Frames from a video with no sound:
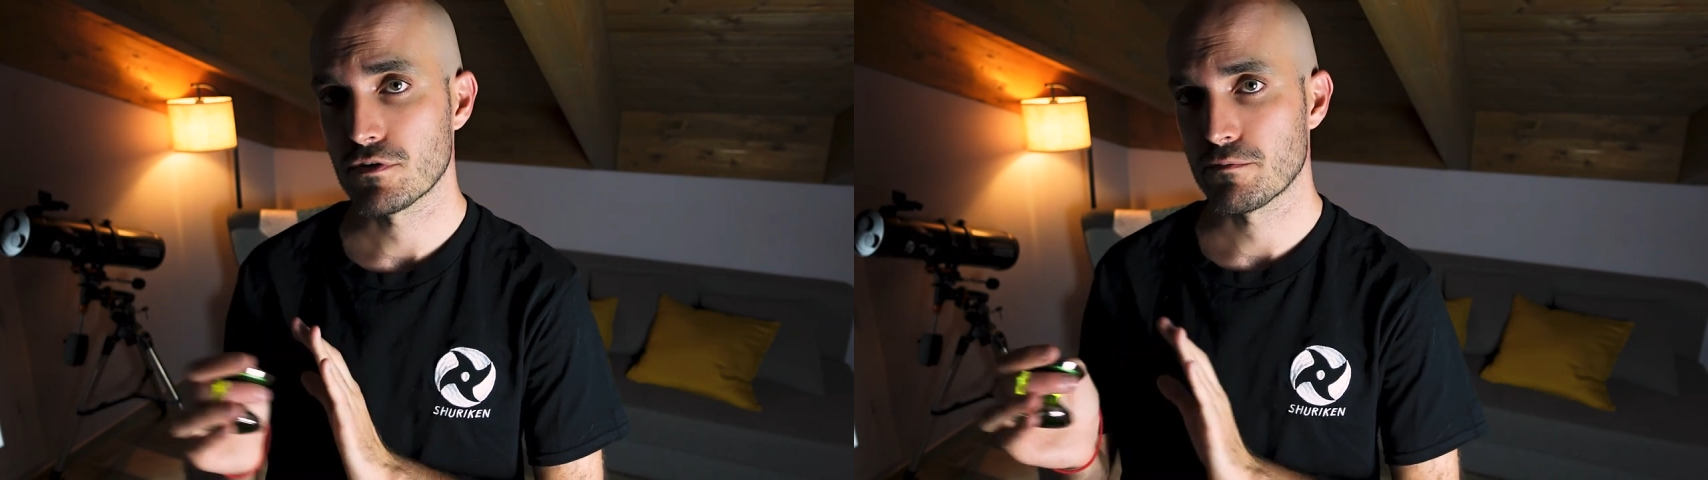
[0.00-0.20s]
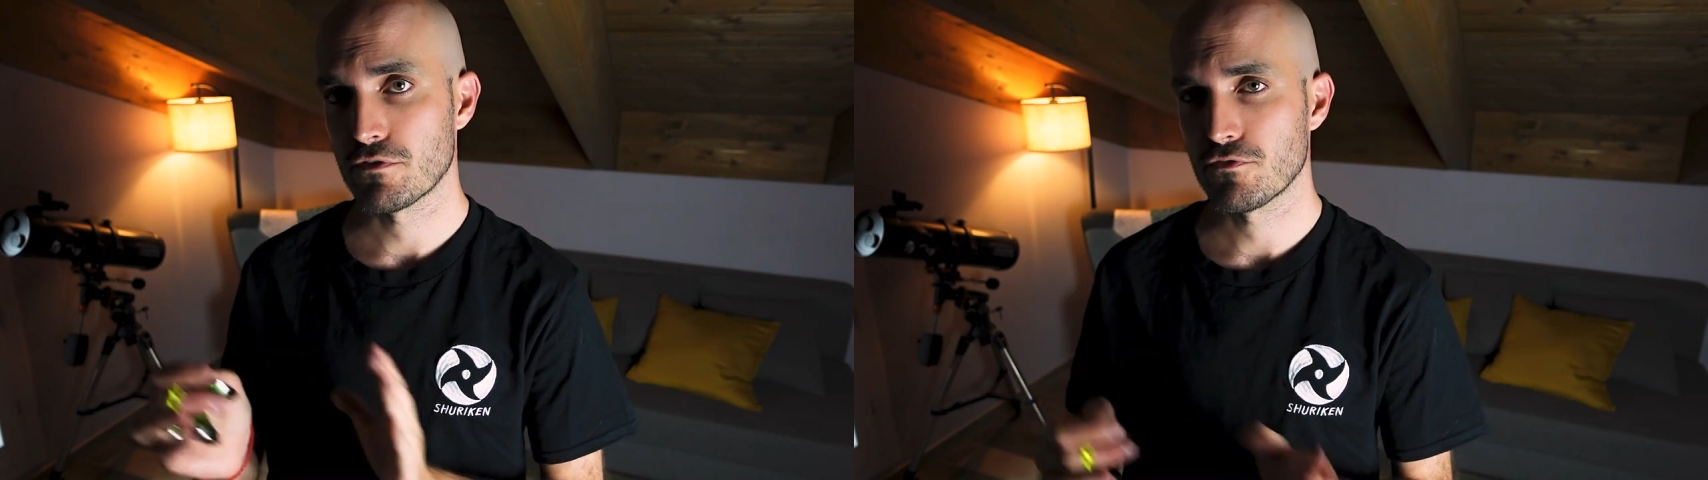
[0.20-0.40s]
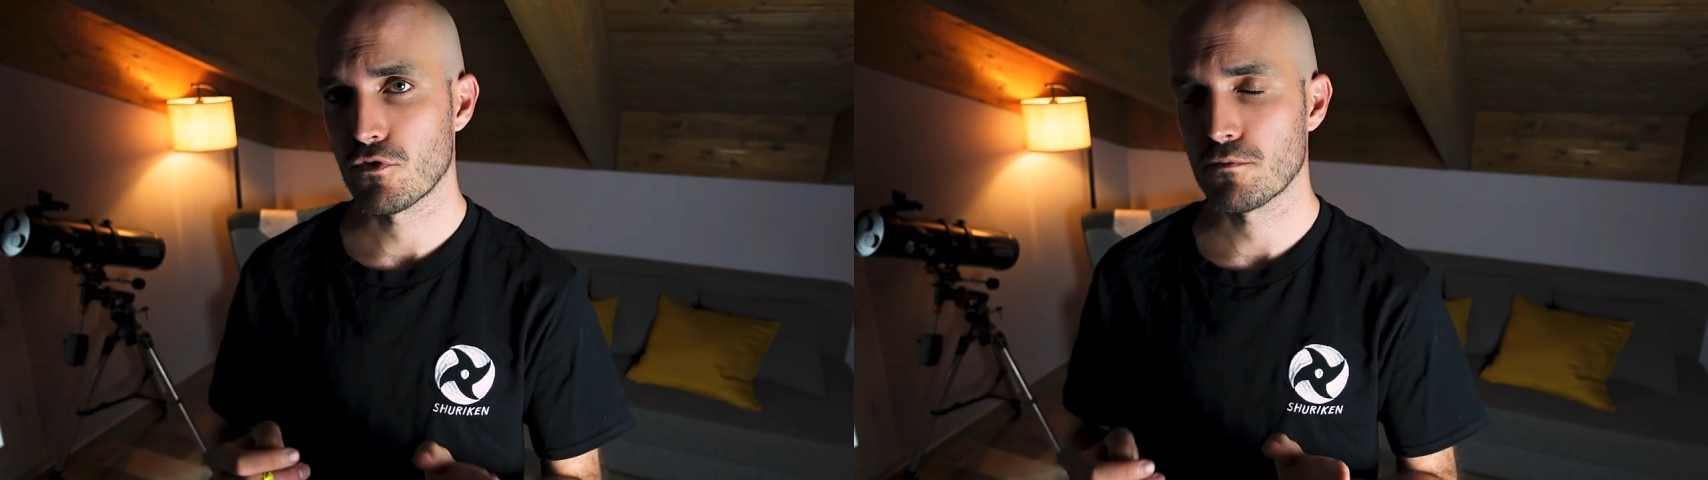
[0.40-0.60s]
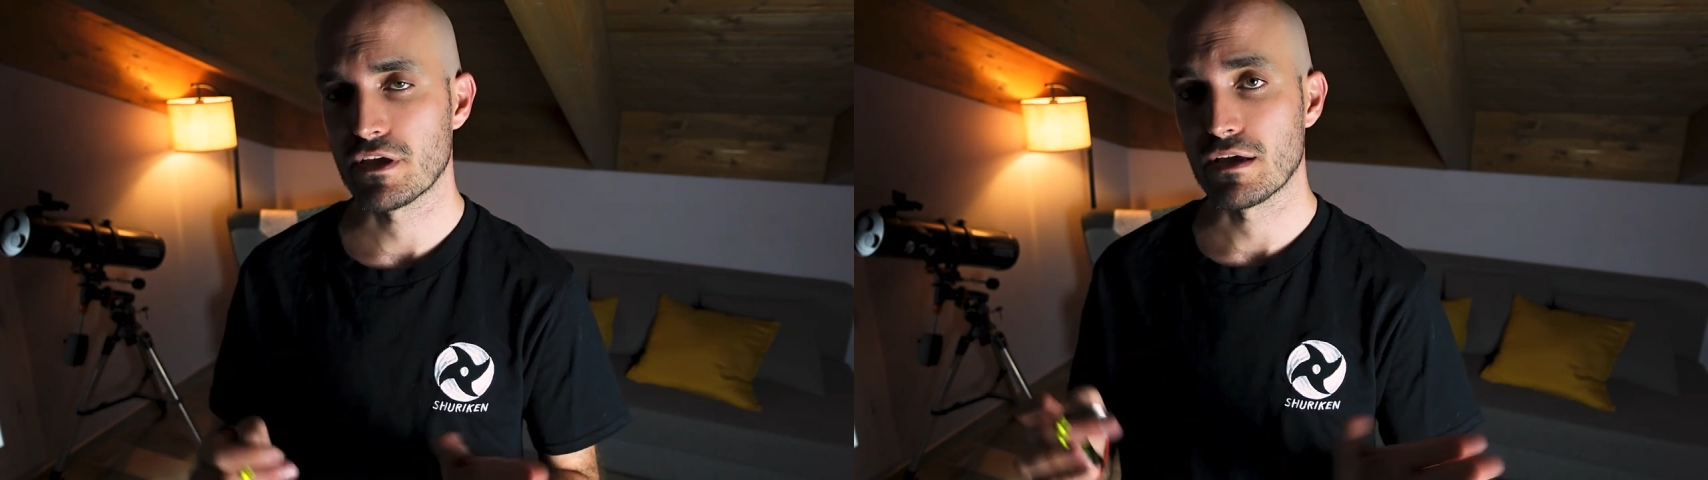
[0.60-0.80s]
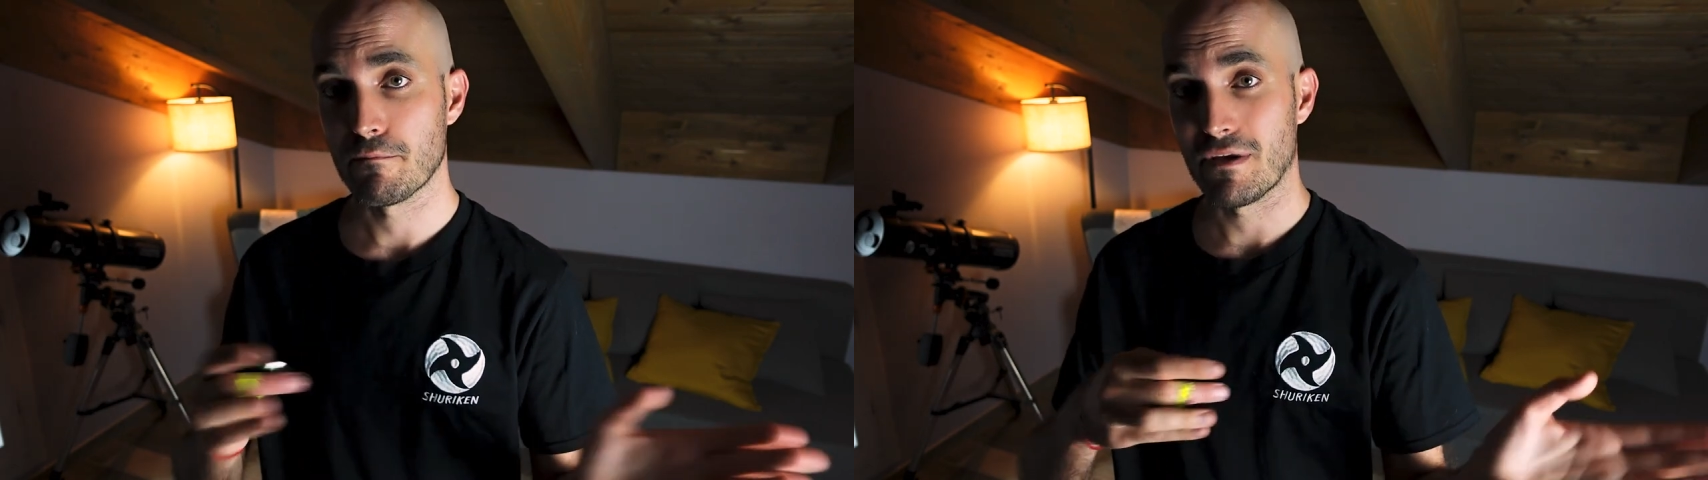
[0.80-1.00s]

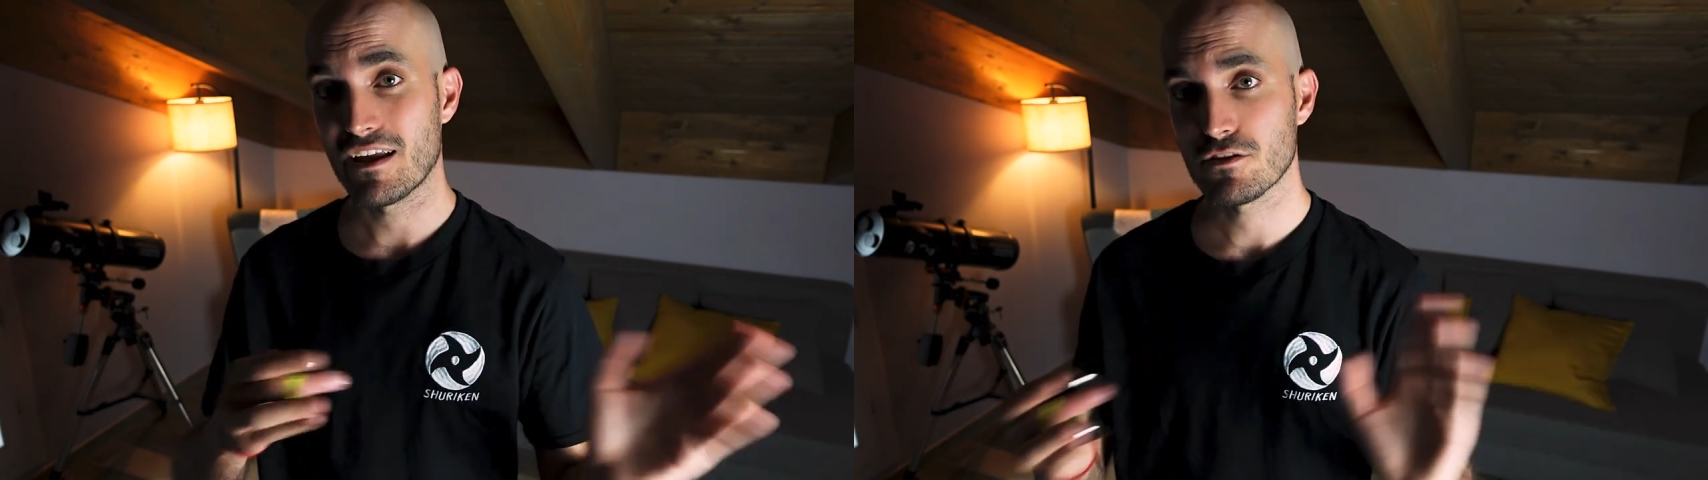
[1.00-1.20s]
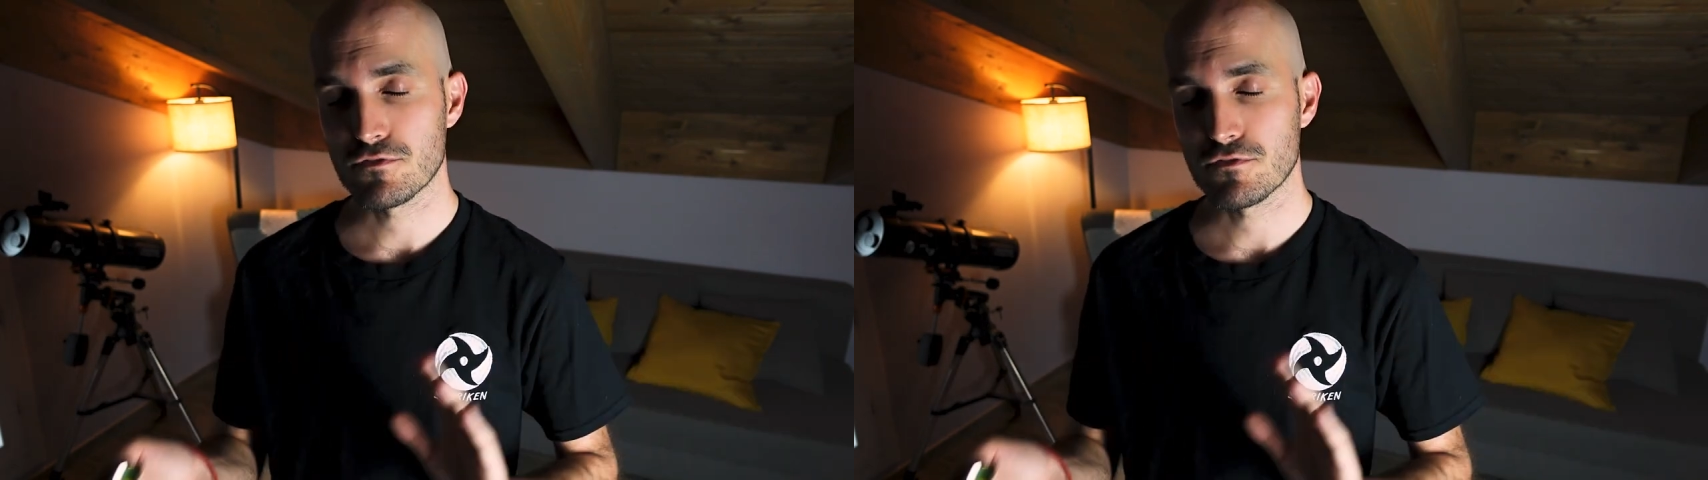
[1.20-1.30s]
performing a part